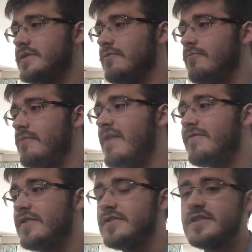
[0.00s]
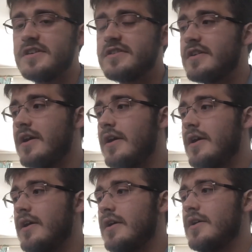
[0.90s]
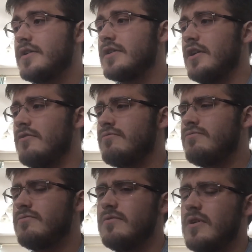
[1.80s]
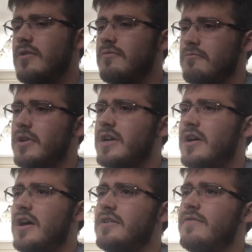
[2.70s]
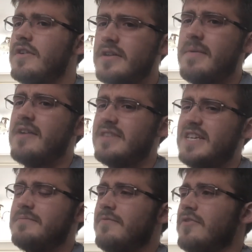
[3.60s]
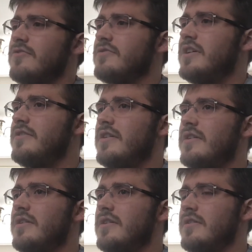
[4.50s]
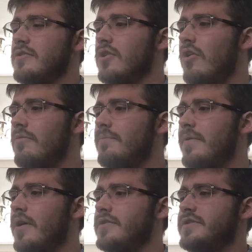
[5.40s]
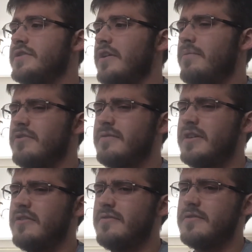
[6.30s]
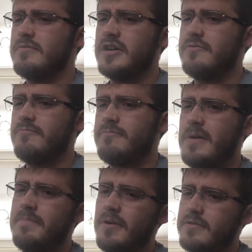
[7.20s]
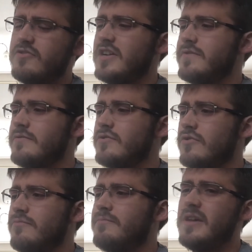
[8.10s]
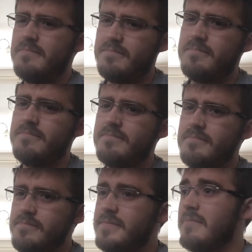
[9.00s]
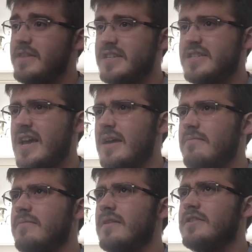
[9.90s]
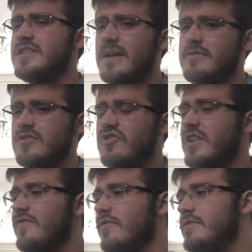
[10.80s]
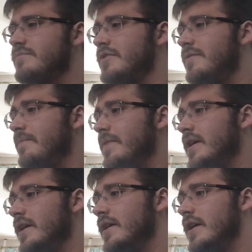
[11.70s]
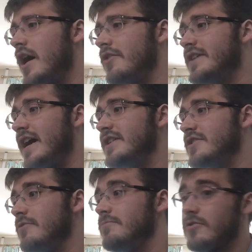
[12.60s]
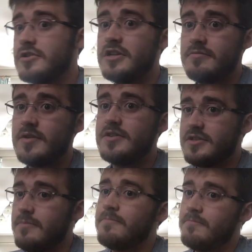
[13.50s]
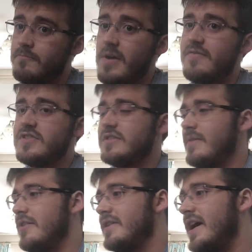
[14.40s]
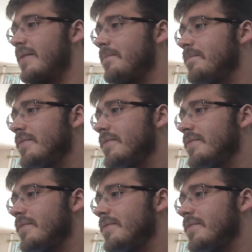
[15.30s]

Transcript: references. So what I've heard about these before, and Goldbots are possibly some kind of whip-off of Transformers, or they're the same as the Transformers. But okay, so looks like there's some references about that.